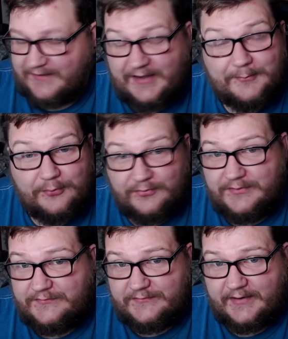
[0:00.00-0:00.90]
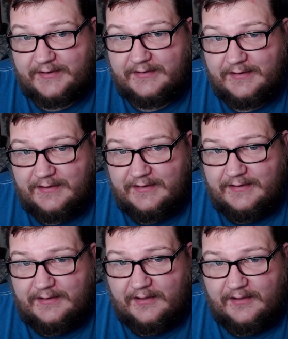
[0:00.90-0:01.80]
I appreciate
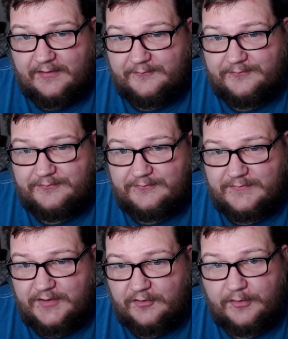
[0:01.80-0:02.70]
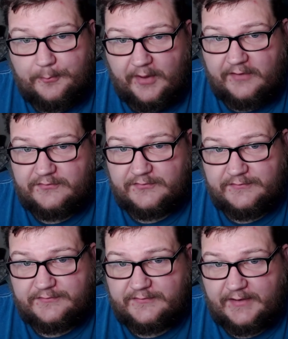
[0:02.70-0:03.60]
um, you know the
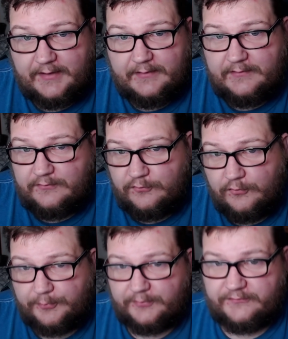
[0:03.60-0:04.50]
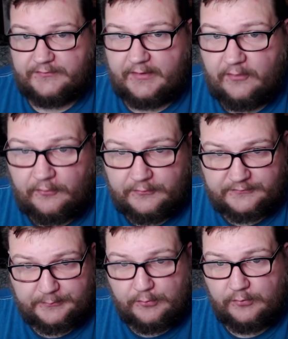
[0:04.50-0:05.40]
patience, and I do appreciate all the
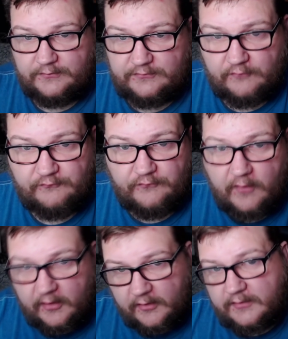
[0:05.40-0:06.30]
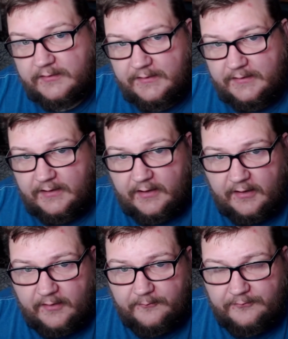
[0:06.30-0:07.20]
support so far.
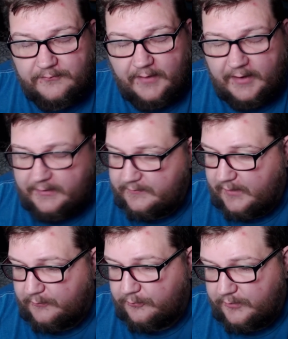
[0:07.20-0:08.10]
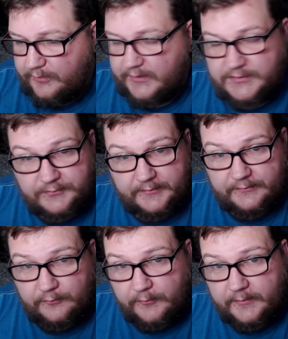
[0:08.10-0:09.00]
Um, I, I, really enjoy
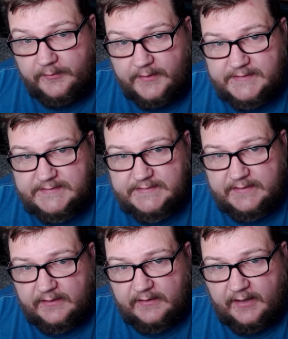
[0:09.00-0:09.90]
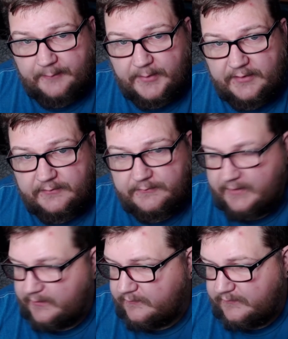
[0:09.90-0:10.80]
doing this. Uh, I've been
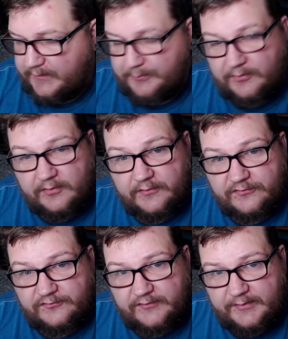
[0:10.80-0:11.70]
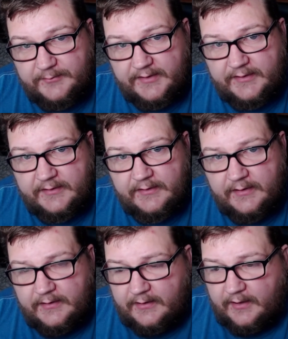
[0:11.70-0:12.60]
getting deeper into streaming,
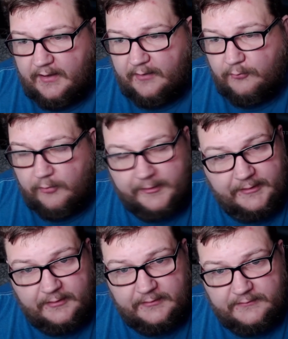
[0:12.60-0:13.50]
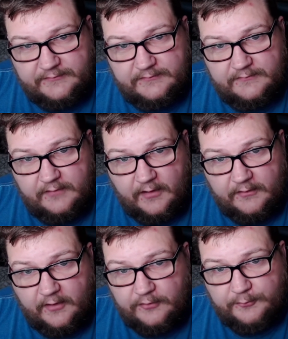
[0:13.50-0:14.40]
uh, working on this
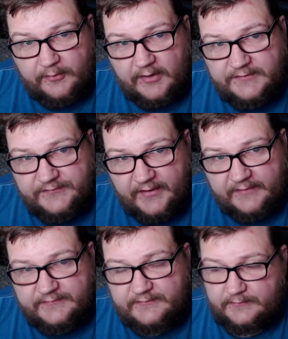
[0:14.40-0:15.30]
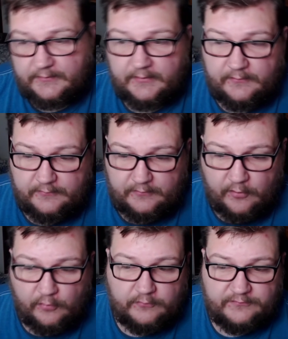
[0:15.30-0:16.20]
on other projects to
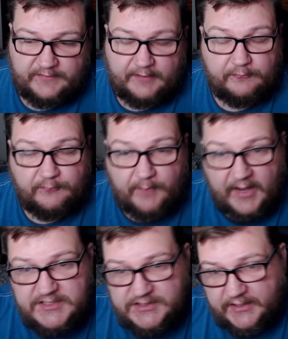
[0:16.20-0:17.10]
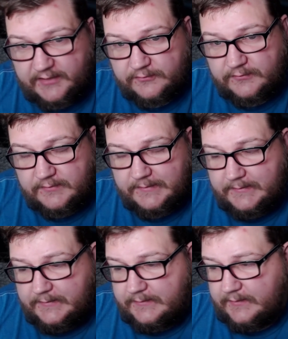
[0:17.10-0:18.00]
go inside with my channel.
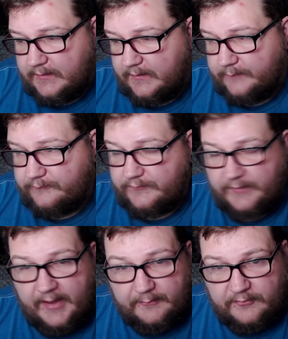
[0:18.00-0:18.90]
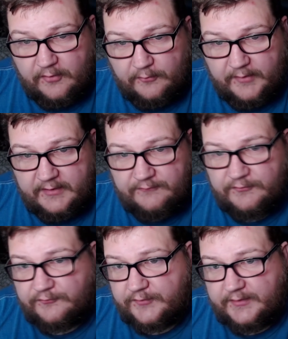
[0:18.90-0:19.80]
Um, if you haven't already,
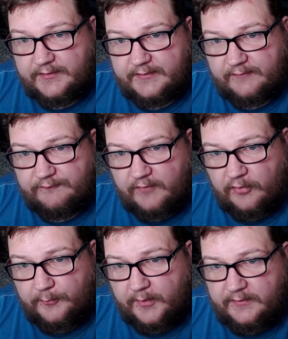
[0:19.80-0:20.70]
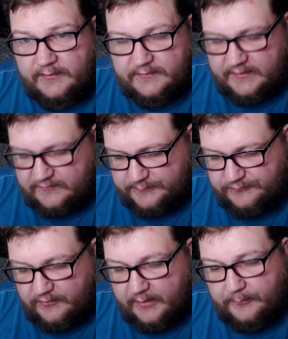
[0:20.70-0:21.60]
feel free to hit that follow button, hit that
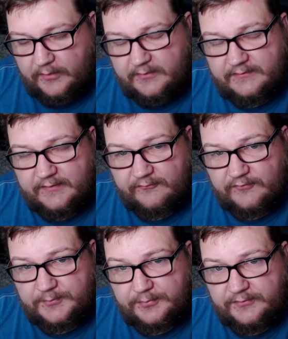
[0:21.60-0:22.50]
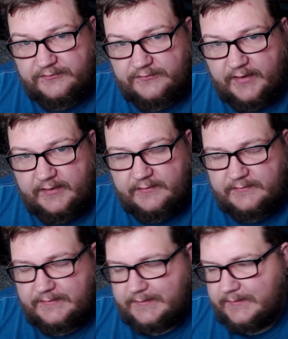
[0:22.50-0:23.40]
subscribe button. I definitely appreciate it.